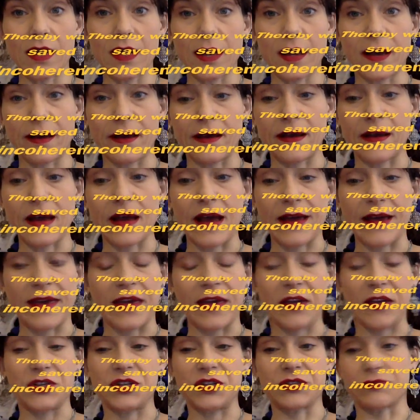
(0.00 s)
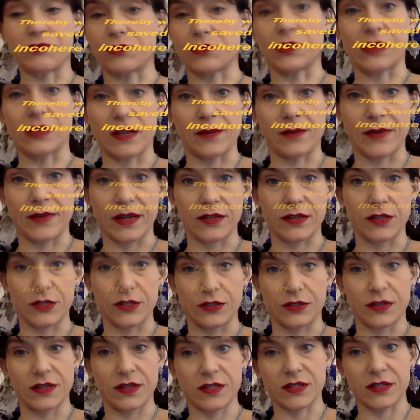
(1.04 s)
uh, I can't just roll out of bed and
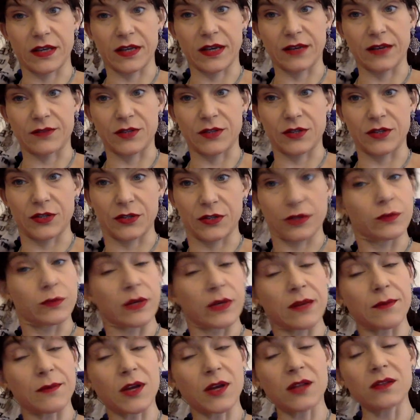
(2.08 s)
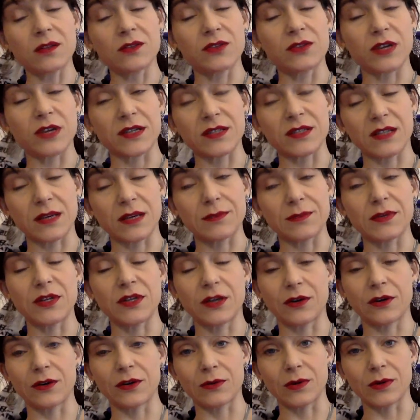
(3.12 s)
do this. I have to do it when I'm all dressed up to
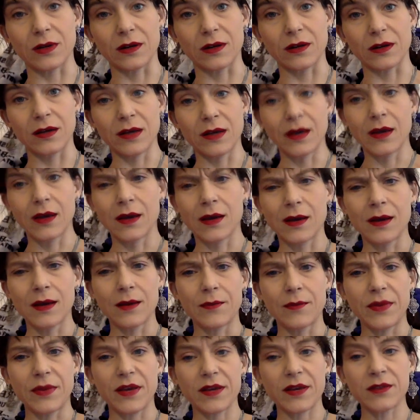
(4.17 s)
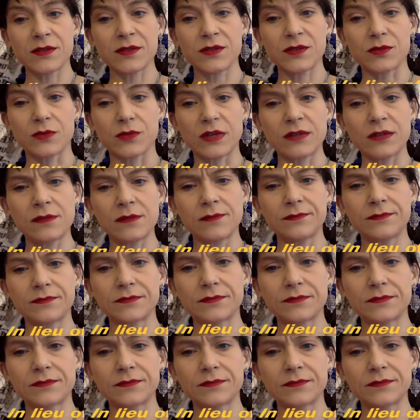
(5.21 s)
go to work. Because, well,